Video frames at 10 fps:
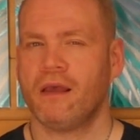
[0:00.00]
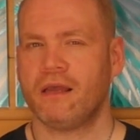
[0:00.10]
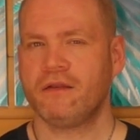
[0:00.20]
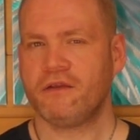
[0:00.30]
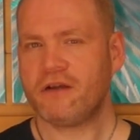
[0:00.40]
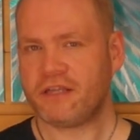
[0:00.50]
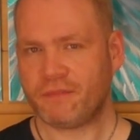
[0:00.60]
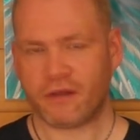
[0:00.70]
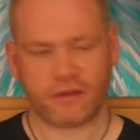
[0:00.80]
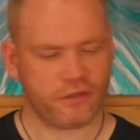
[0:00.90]
And the idea
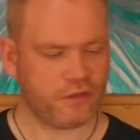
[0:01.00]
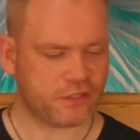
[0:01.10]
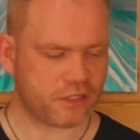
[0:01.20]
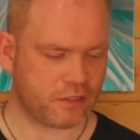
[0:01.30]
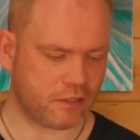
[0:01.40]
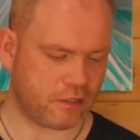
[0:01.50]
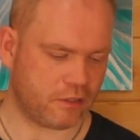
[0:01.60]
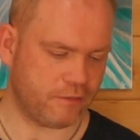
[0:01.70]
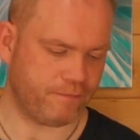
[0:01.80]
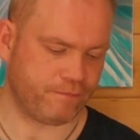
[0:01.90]
behind using
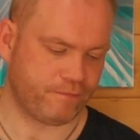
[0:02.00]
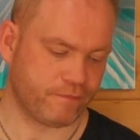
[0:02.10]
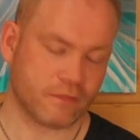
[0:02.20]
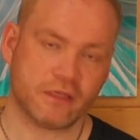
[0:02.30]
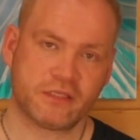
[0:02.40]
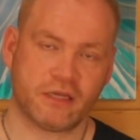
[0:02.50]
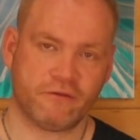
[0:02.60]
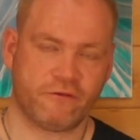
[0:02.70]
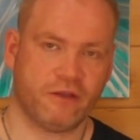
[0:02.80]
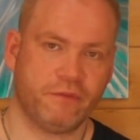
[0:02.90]
sound
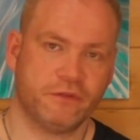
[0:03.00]
therapy